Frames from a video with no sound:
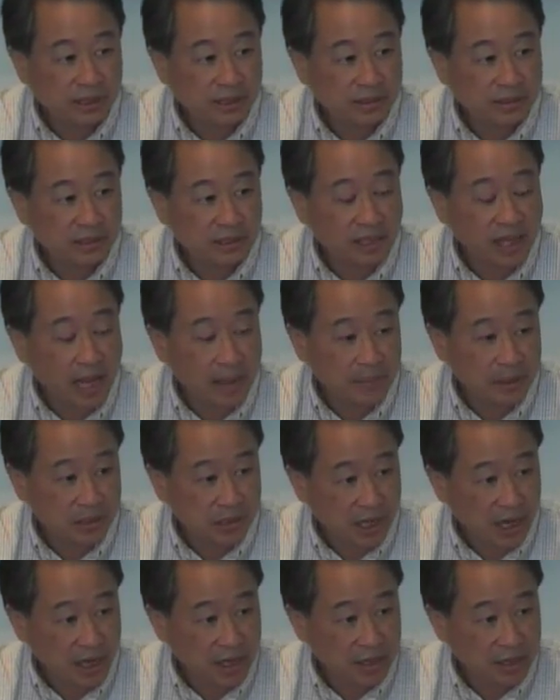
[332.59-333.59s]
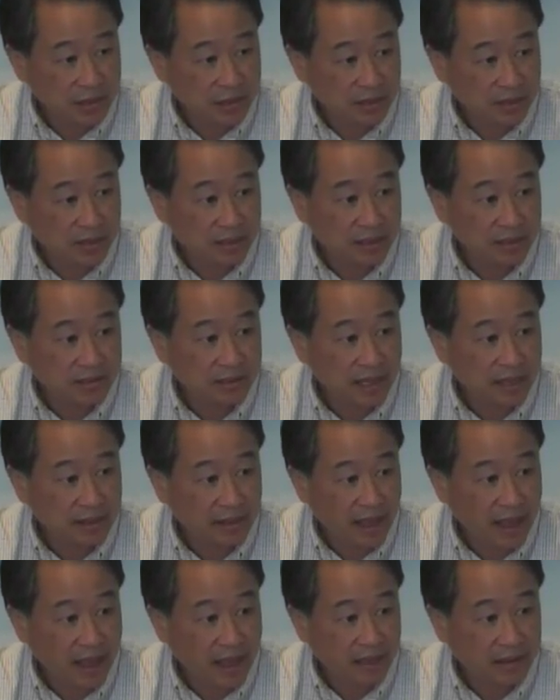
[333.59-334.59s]
as climate change and things
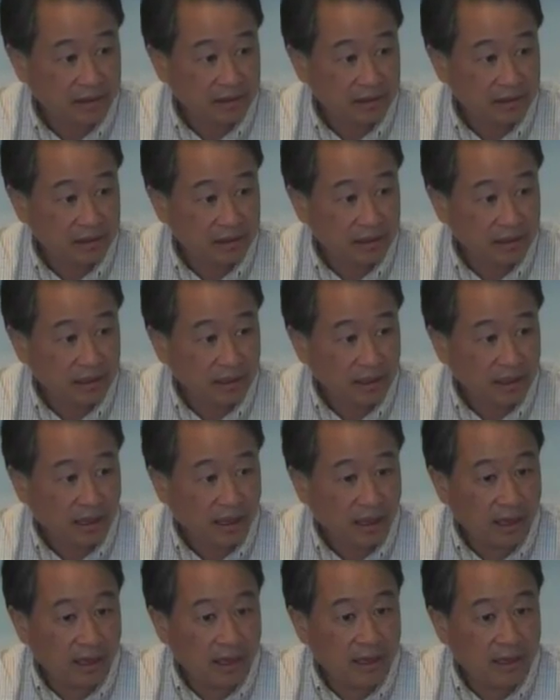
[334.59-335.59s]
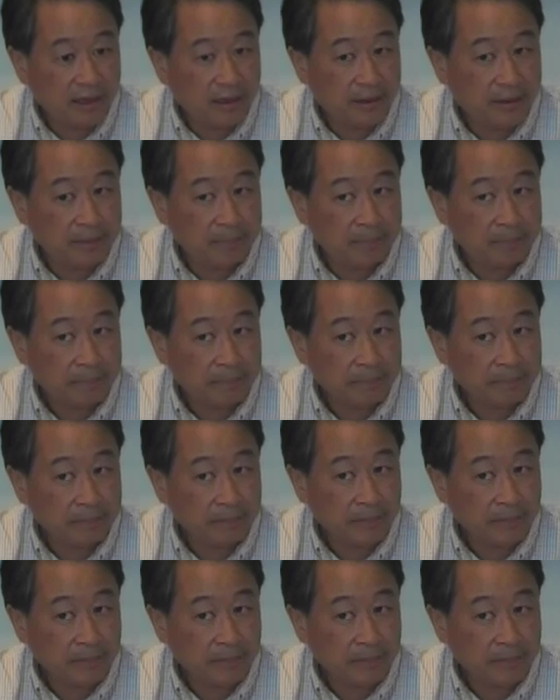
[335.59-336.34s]
like that. Um,